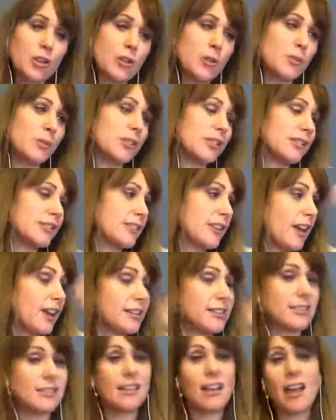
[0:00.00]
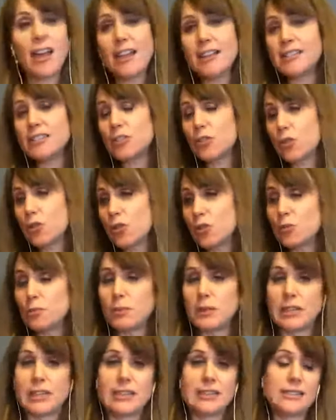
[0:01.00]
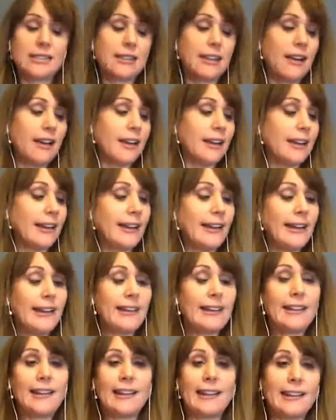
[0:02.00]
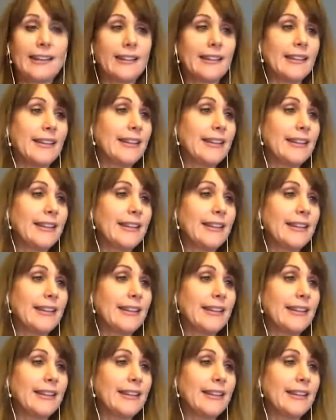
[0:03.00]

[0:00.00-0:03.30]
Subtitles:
and he's got his guys group and he's got, like,